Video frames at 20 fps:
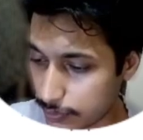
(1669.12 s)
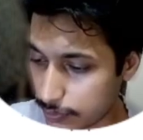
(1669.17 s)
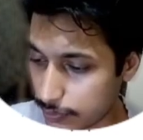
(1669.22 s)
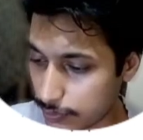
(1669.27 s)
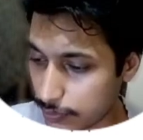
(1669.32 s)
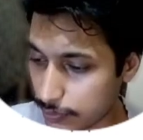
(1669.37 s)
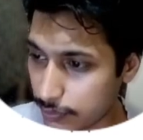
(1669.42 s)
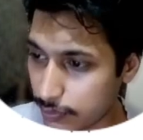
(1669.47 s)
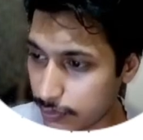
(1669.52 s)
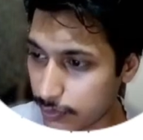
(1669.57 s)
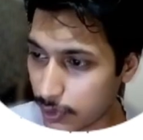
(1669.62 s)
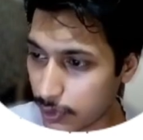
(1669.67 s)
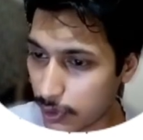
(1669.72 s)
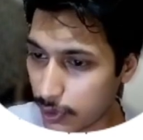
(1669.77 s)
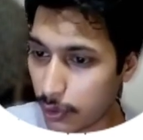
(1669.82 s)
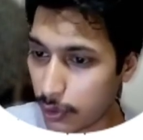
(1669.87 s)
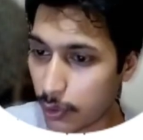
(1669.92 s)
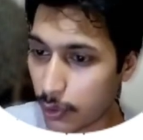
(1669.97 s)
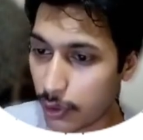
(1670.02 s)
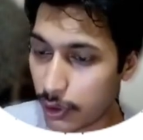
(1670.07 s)
Good.
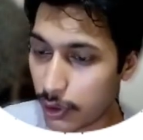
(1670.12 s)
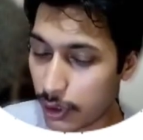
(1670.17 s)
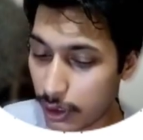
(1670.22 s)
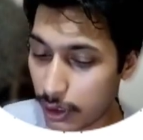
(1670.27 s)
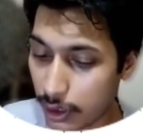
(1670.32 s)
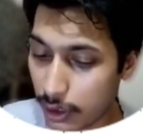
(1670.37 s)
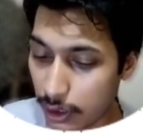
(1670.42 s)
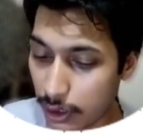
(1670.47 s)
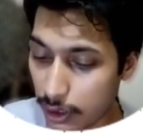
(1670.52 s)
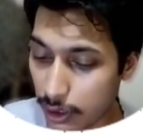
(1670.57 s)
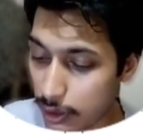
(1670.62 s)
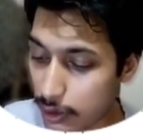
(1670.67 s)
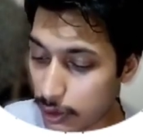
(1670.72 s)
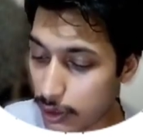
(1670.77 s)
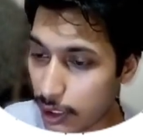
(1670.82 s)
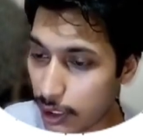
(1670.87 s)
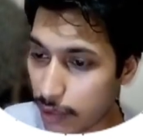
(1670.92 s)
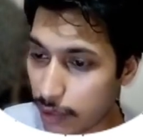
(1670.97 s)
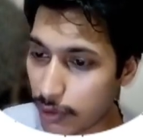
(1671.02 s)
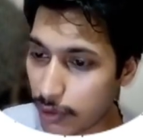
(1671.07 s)
Then after what we
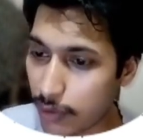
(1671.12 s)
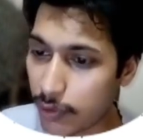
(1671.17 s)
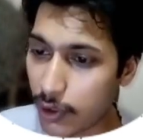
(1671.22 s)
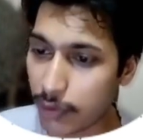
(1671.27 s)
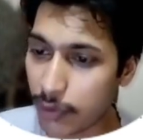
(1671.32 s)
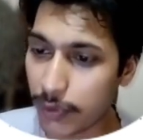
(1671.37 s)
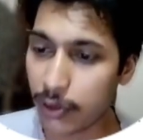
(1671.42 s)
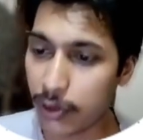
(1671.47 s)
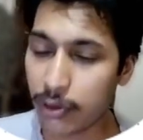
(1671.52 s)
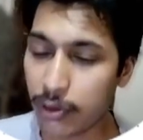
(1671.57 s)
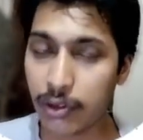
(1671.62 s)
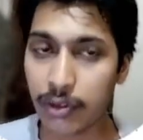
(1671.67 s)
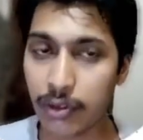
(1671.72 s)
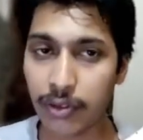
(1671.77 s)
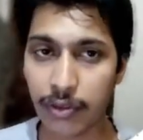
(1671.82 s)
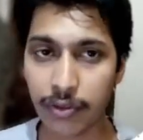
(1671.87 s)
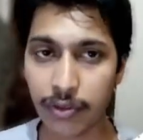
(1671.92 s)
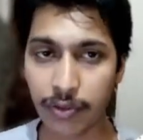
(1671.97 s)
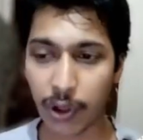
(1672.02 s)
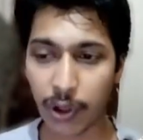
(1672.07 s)
do? We always
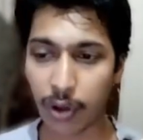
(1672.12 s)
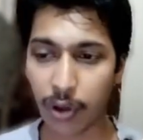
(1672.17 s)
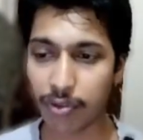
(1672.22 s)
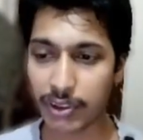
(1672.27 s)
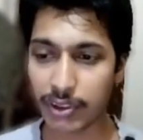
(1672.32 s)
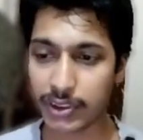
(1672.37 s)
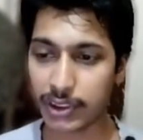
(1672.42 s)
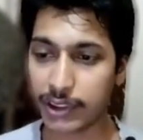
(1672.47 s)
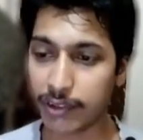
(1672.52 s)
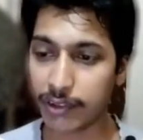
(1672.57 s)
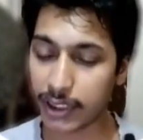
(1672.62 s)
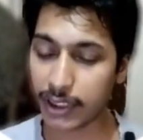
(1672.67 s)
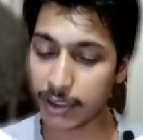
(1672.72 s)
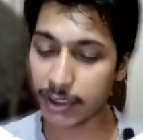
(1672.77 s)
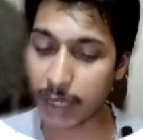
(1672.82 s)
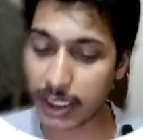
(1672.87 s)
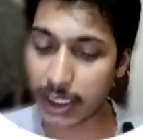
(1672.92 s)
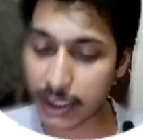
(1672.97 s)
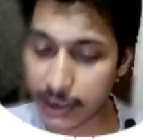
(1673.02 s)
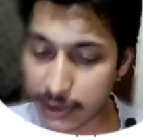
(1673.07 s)
divide by the same
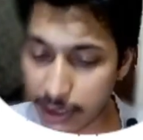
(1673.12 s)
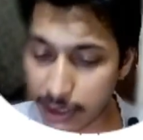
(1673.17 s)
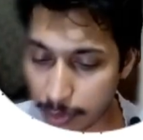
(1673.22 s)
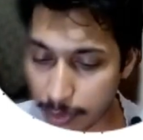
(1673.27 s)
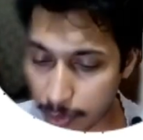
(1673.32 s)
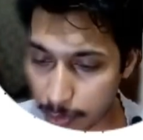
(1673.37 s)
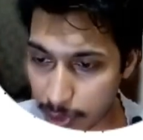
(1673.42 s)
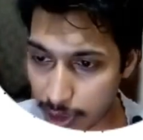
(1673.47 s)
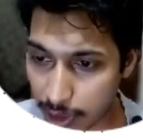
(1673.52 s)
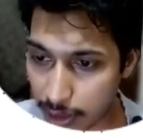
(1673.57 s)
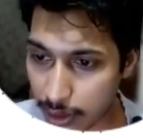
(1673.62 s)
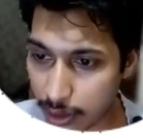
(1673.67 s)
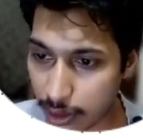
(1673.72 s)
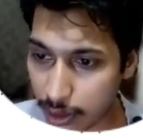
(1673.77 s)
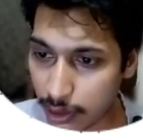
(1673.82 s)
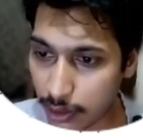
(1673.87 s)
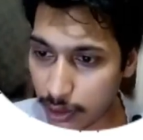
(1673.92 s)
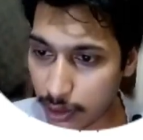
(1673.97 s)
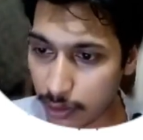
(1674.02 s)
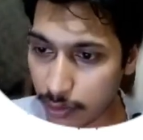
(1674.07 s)
number. 1,
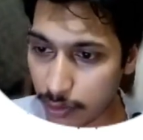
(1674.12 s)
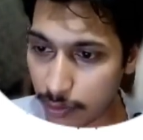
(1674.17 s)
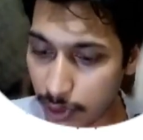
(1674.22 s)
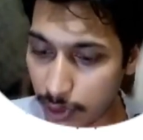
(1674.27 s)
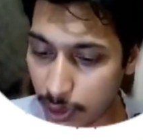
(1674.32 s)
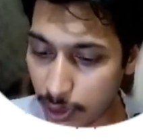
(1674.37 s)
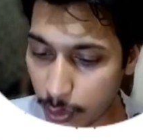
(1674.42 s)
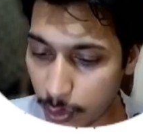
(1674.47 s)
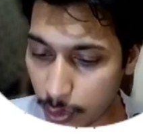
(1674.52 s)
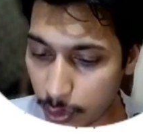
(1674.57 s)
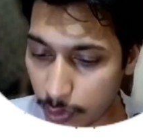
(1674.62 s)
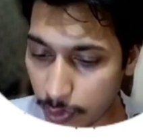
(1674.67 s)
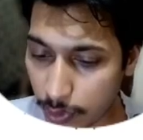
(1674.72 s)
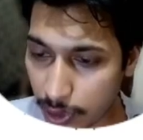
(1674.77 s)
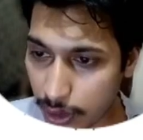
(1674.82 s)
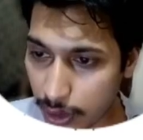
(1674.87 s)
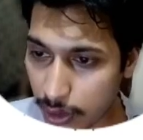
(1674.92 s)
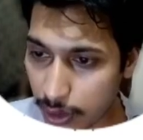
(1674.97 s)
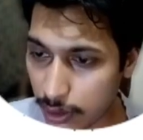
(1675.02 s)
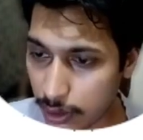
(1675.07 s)
2, 2, 1
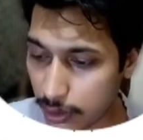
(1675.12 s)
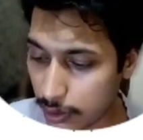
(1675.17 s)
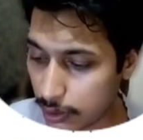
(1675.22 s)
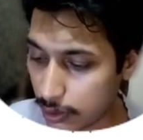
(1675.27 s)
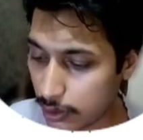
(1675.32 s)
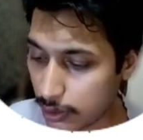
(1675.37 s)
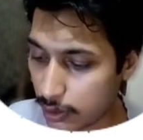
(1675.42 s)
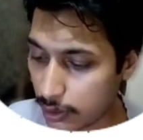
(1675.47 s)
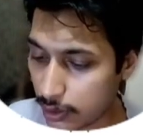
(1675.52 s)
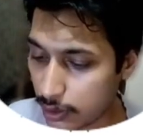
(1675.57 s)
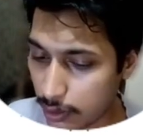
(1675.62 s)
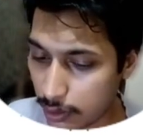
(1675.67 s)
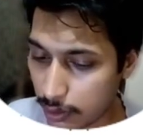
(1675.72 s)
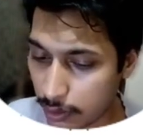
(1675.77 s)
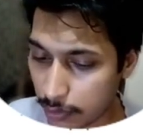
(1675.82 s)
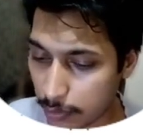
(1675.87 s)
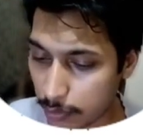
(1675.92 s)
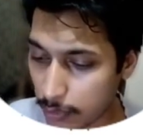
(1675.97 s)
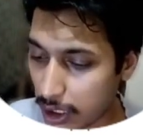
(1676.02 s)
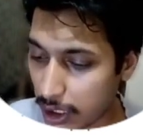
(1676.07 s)
by
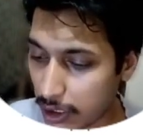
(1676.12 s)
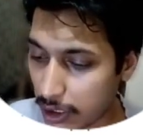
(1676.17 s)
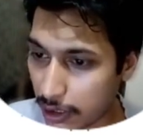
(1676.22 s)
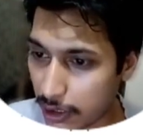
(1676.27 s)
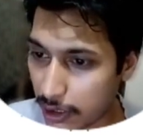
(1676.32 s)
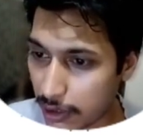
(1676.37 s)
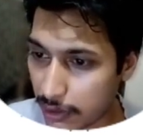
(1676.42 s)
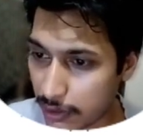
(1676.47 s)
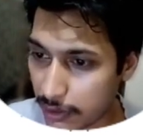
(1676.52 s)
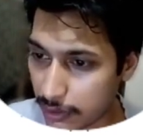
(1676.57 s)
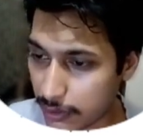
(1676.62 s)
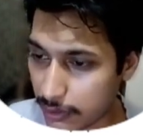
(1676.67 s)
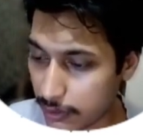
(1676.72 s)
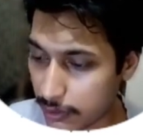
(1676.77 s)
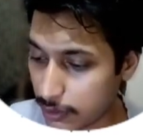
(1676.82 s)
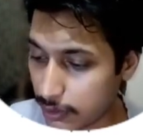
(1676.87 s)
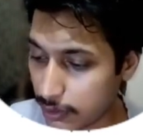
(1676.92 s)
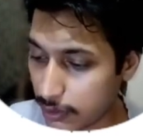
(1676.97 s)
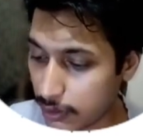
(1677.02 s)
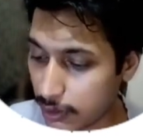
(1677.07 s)
10.
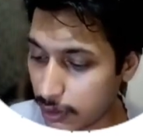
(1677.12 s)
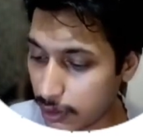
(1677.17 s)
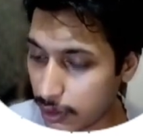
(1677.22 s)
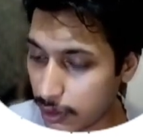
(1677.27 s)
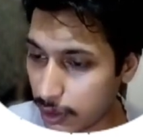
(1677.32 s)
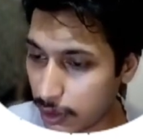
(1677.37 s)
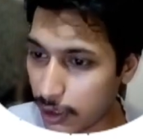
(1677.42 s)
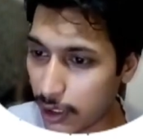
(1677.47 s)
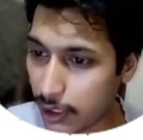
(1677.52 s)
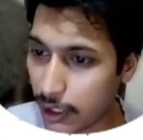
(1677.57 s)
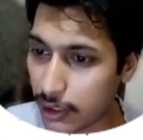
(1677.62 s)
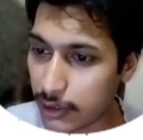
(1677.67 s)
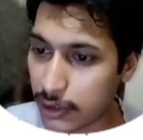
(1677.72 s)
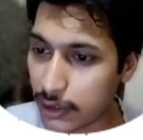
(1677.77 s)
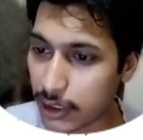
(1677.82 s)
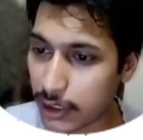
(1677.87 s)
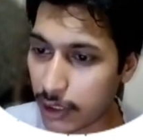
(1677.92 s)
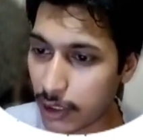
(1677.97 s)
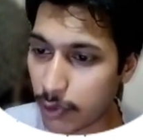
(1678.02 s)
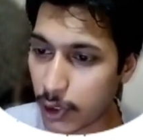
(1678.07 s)
At this time what we get?
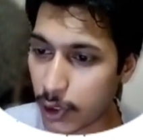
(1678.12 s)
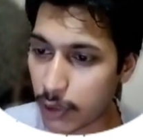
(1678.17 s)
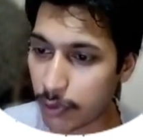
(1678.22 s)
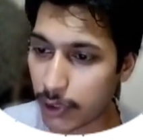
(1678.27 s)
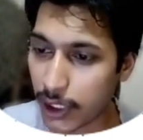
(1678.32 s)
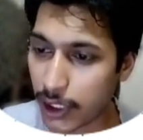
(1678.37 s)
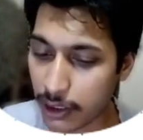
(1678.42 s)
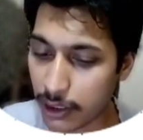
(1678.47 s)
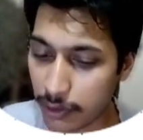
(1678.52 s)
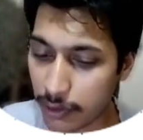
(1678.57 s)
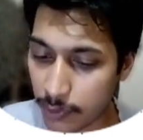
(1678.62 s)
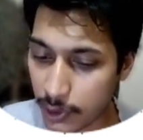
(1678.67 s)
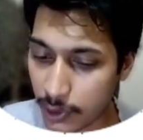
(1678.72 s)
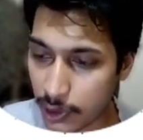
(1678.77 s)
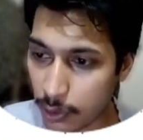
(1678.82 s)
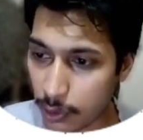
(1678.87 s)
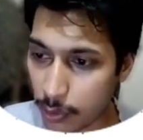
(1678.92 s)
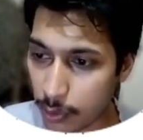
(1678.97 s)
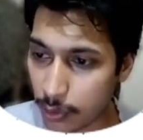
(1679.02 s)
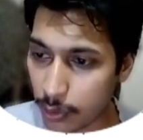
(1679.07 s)
1, 2, 2,
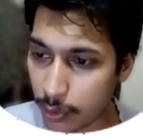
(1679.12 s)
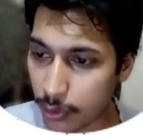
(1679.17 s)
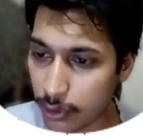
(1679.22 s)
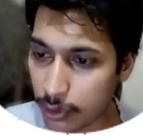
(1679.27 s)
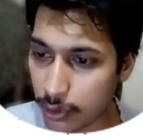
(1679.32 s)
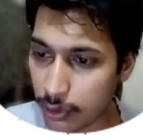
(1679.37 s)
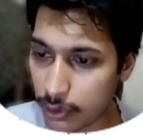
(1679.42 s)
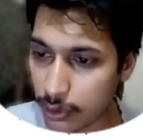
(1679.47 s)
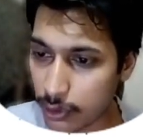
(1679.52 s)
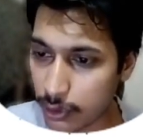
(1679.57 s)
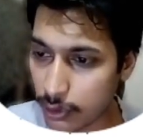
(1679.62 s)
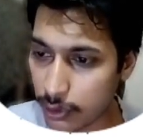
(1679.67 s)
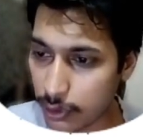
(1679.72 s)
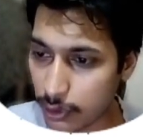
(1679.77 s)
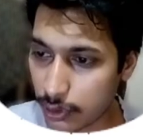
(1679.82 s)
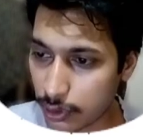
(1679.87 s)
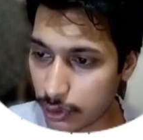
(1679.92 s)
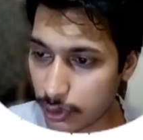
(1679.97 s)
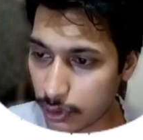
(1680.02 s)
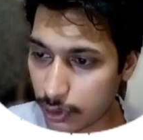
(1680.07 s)

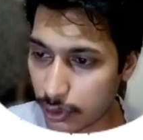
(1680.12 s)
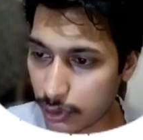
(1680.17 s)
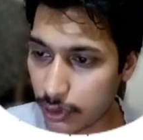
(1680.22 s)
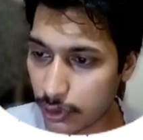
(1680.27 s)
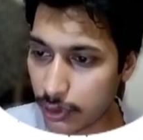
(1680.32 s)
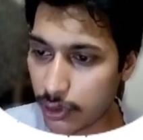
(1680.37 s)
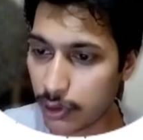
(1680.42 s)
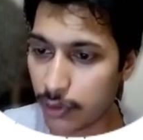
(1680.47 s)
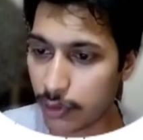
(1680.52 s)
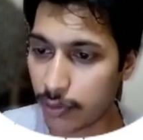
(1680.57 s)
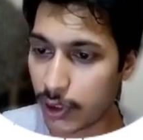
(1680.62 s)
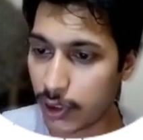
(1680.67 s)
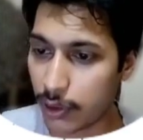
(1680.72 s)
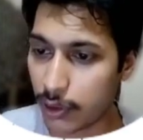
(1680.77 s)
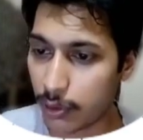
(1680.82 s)
1, 2, 2.